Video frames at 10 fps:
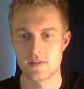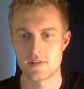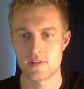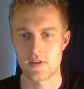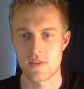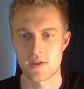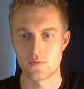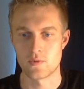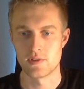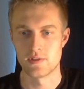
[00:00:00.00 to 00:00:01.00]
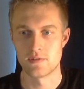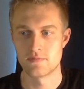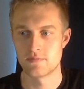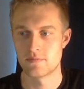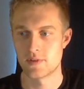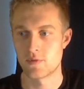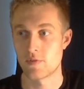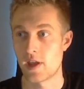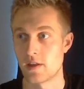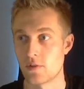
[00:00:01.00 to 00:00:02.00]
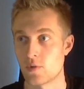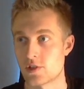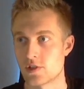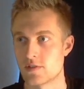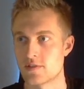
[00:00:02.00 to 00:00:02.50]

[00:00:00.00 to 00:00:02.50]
and that will, if you have any questions,